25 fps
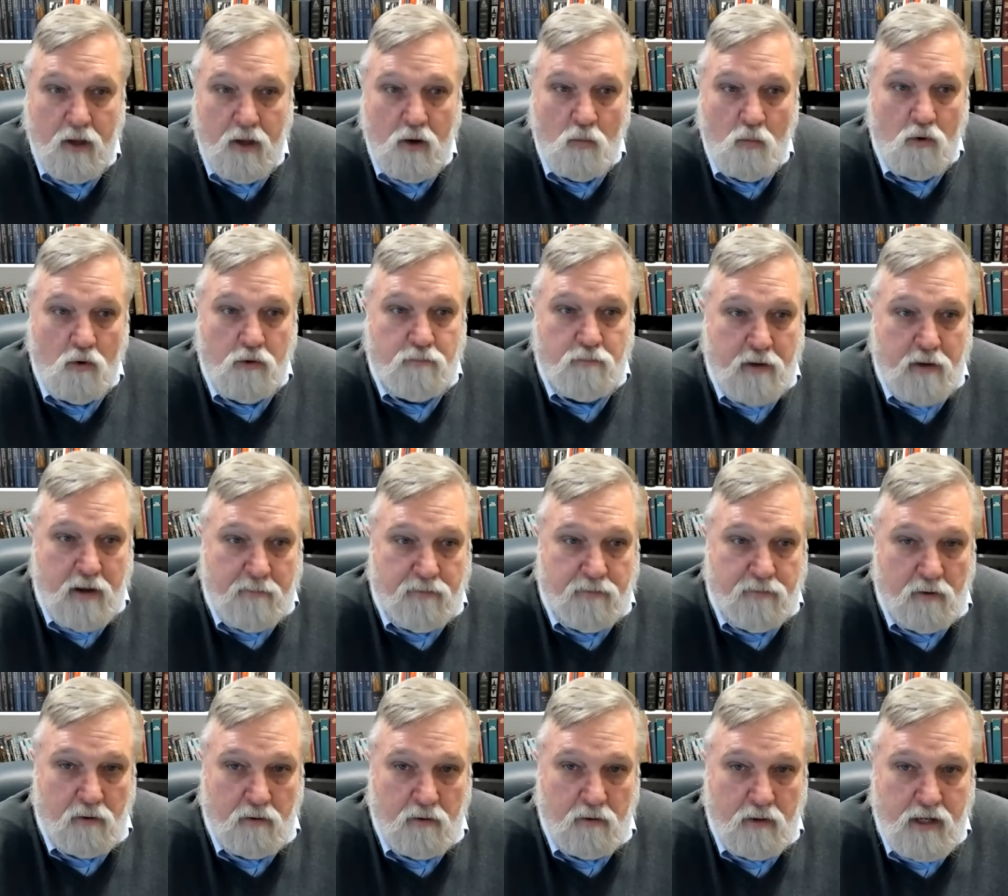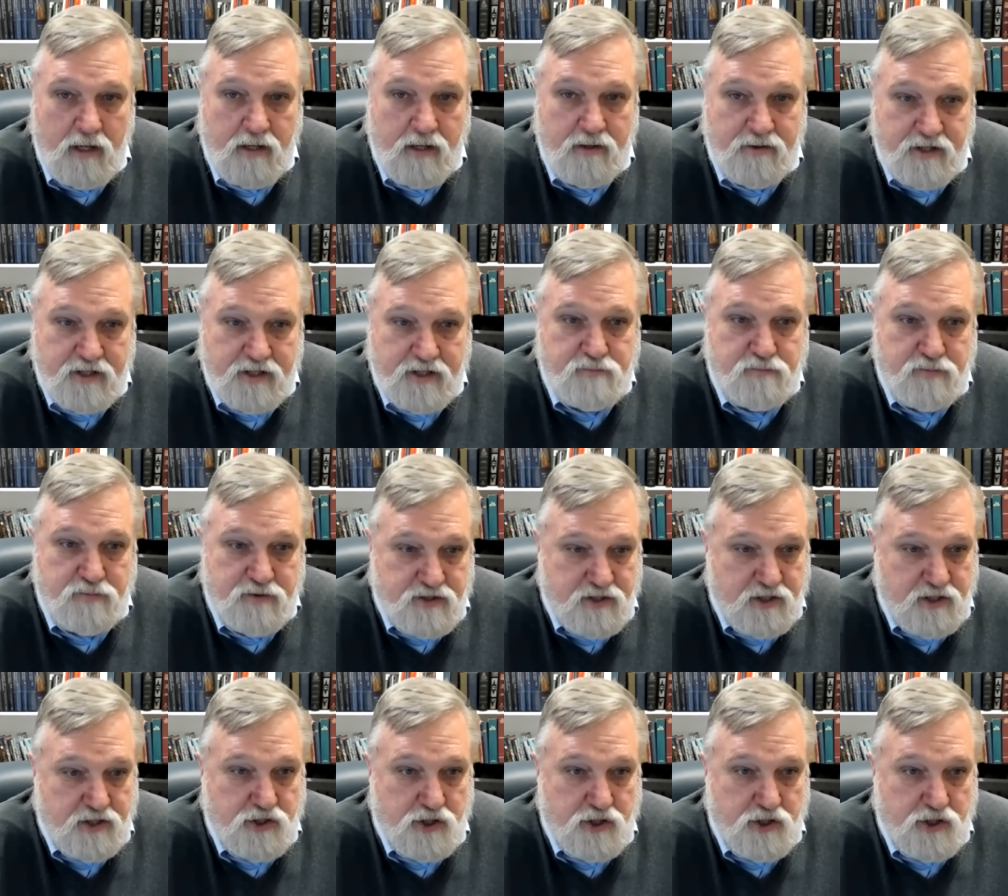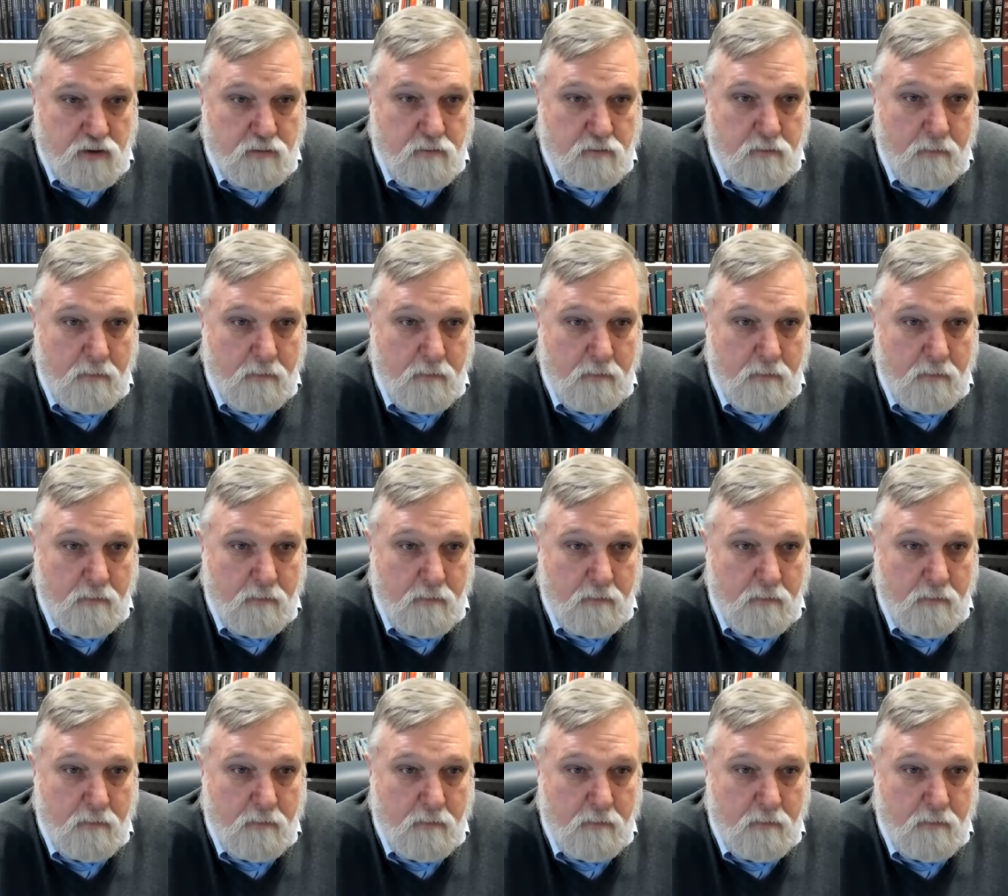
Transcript: with people in this position?